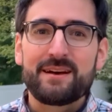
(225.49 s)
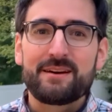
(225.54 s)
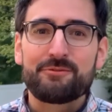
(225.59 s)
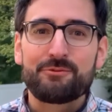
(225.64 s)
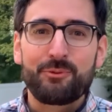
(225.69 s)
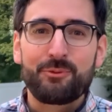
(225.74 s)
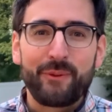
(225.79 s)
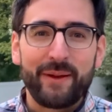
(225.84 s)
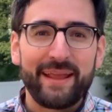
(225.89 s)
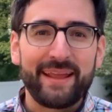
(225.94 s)

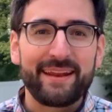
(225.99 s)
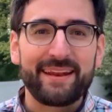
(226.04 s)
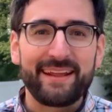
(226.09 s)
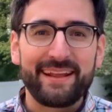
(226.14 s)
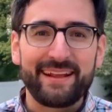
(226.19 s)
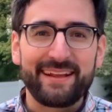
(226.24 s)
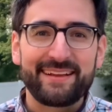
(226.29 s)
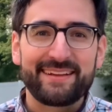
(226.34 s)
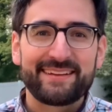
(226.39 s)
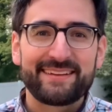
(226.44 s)
Of
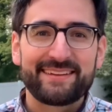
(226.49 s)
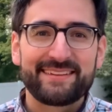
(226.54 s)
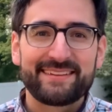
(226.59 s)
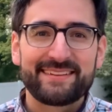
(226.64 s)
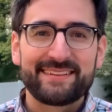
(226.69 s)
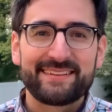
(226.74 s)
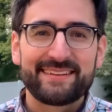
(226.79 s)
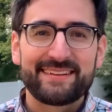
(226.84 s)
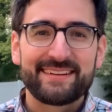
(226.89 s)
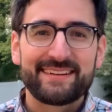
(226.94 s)
waiting.
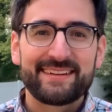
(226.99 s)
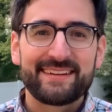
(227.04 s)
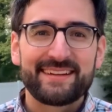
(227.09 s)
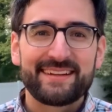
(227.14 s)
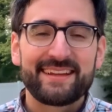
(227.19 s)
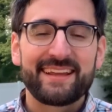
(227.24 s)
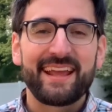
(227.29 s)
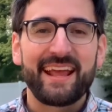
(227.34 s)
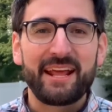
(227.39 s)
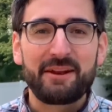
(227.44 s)

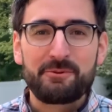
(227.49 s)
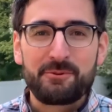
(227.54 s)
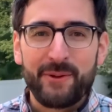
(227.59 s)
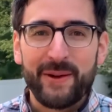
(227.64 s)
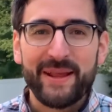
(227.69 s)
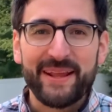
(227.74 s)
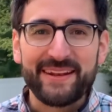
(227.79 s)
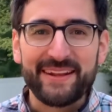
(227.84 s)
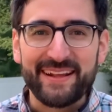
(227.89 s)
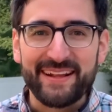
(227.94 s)
And
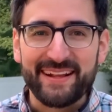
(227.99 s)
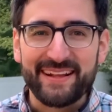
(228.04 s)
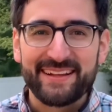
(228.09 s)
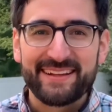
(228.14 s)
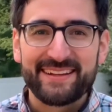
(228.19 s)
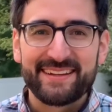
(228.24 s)
waiting.